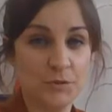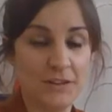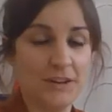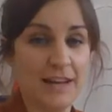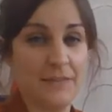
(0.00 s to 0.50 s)

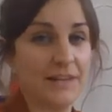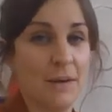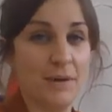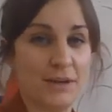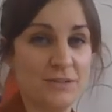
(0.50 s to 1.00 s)
pause the video now and
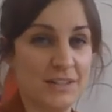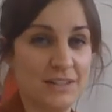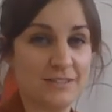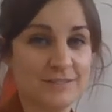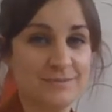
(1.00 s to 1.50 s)
then come and join
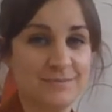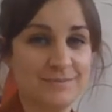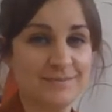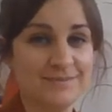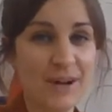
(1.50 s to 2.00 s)
us.
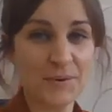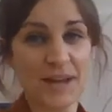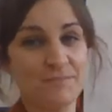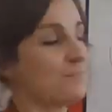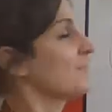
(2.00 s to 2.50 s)
Okay,